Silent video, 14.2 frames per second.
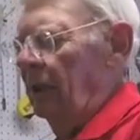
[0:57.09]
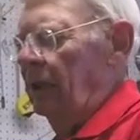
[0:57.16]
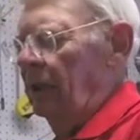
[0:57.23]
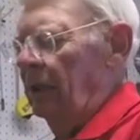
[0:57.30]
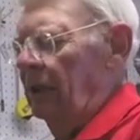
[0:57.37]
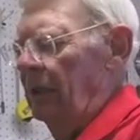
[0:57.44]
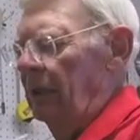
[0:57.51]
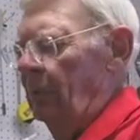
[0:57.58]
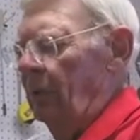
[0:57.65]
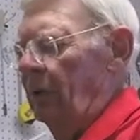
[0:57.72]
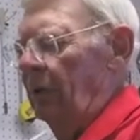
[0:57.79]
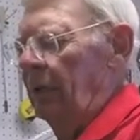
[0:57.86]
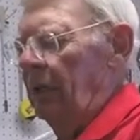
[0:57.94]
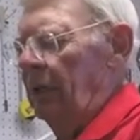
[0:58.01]
They then
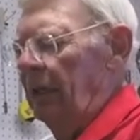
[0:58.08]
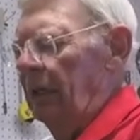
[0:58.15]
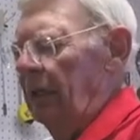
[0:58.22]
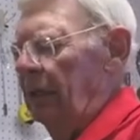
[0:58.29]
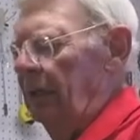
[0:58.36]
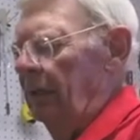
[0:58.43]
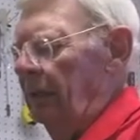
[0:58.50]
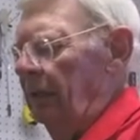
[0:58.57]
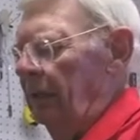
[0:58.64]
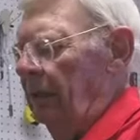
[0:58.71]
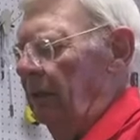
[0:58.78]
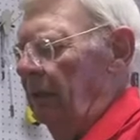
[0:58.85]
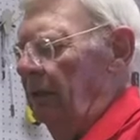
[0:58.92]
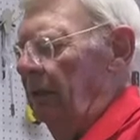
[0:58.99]
put a
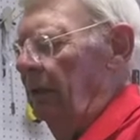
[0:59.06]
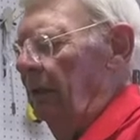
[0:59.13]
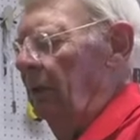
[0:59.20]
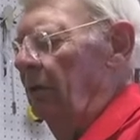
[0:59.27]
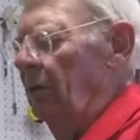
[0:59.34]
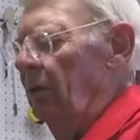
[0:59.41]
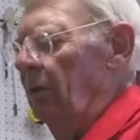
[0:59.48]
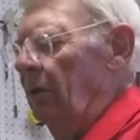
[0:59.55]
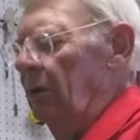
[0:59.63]
logo